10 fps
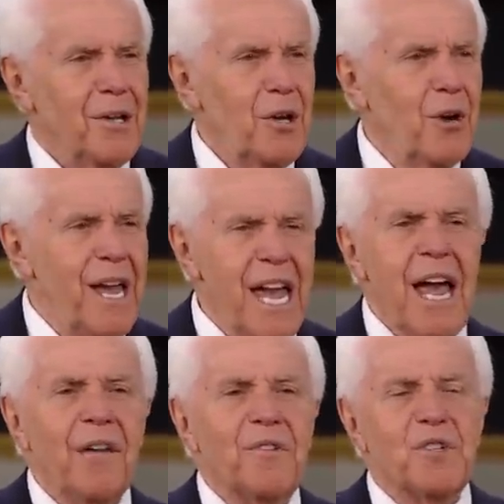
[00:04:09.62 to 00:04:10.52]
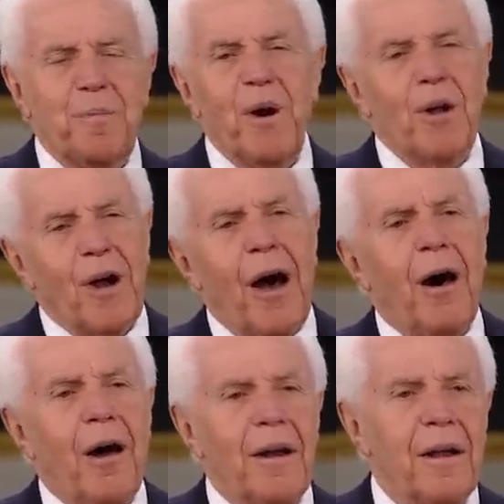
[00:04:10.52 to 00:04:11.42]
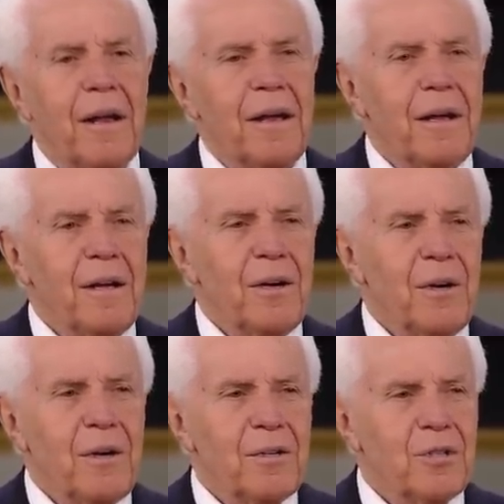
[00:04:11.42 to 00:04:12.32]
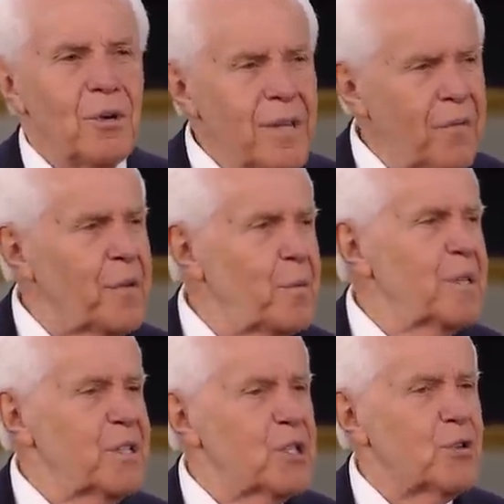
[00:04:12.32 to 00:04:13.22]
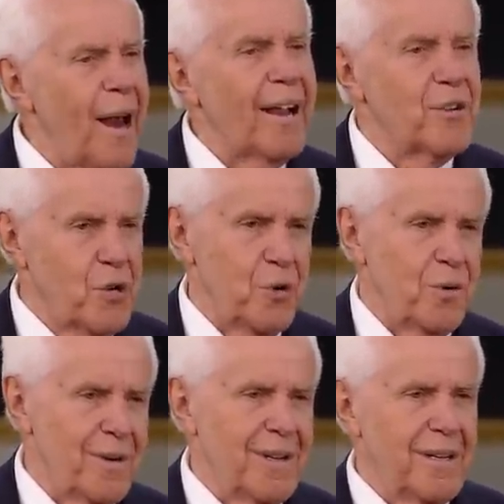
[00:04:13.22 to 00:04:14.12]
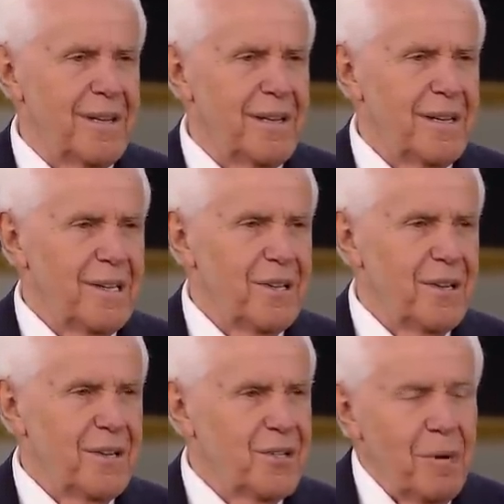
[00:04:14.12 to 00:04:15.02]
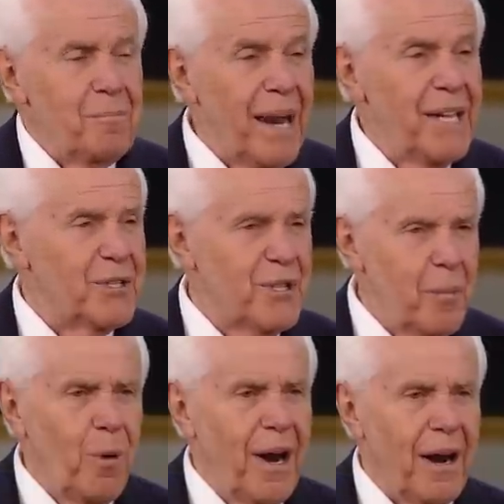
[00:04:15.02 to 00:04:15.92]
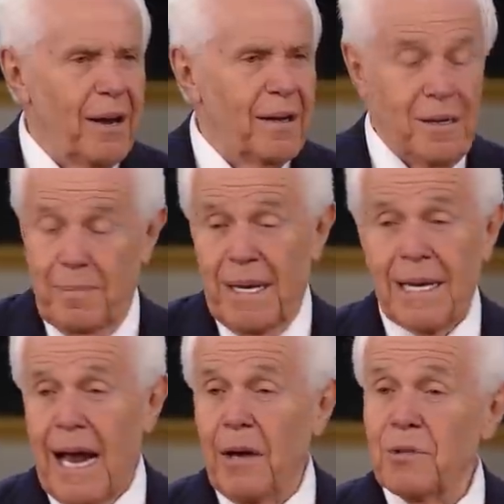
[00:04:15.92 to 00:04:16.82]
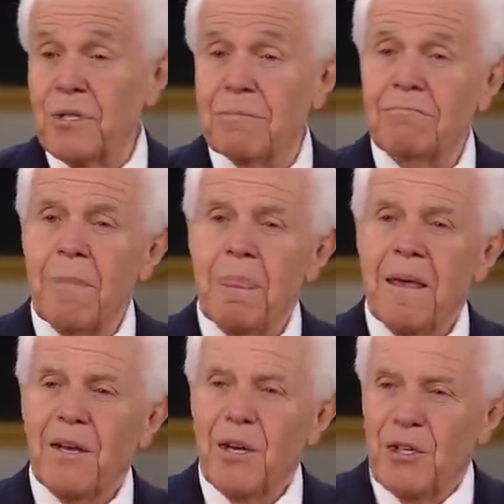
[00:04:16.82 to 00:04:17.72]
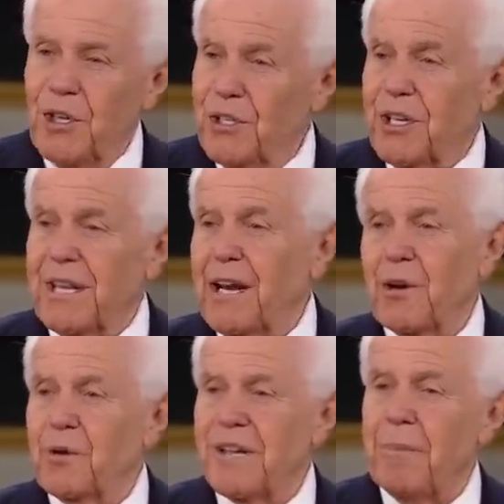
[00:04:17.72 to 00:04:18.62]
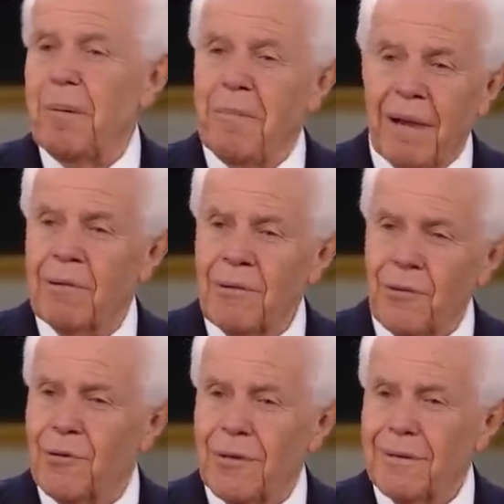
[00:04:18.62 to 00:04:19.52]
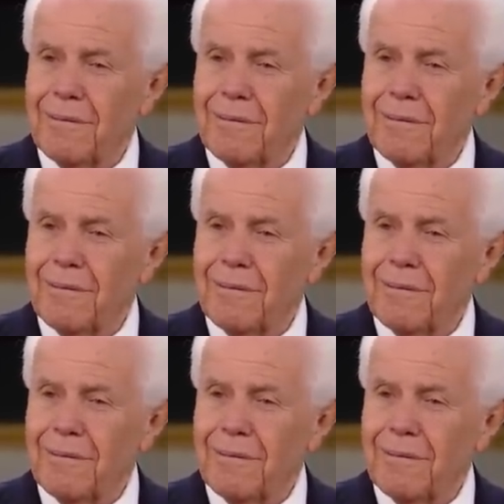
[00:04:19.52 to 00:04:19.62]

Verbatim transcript: You'll hear the Spirit of God. So nothing will distract you. Someplace, somewhere, could be in your house. Jesus did it on top of mountains.